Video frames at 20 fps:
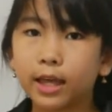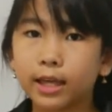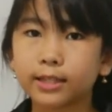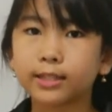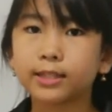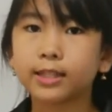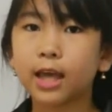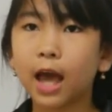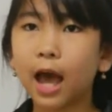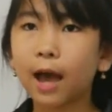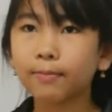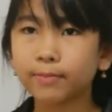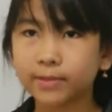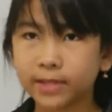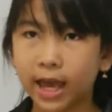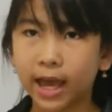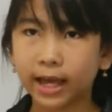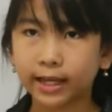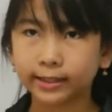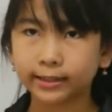is the
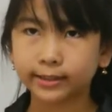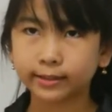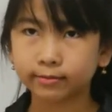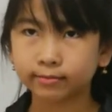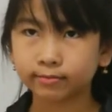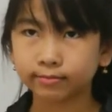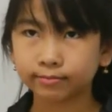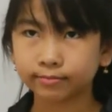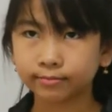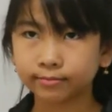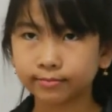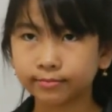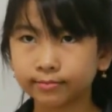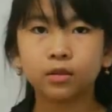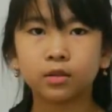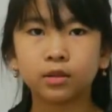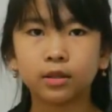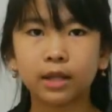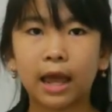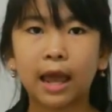object.
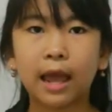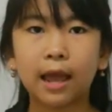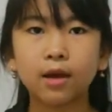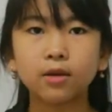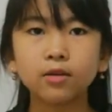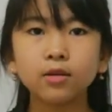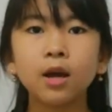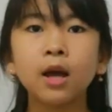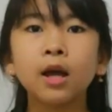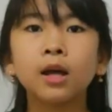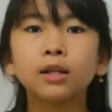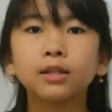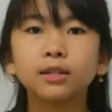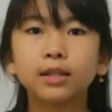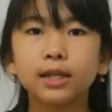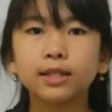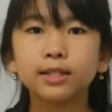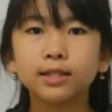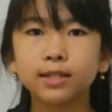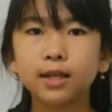Now
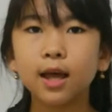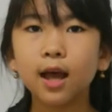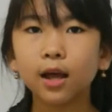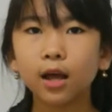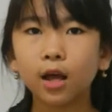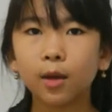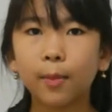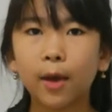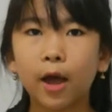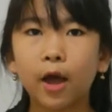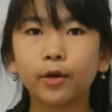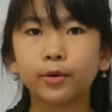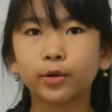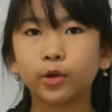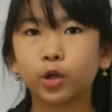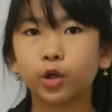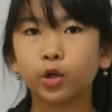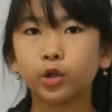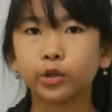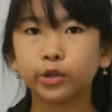let's talk
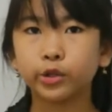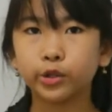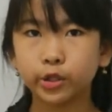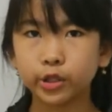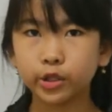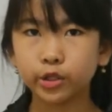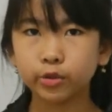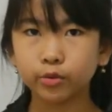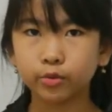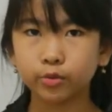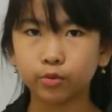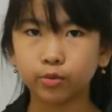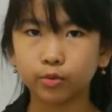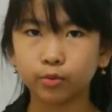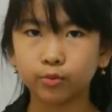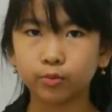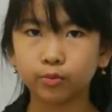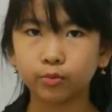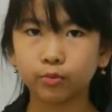about you.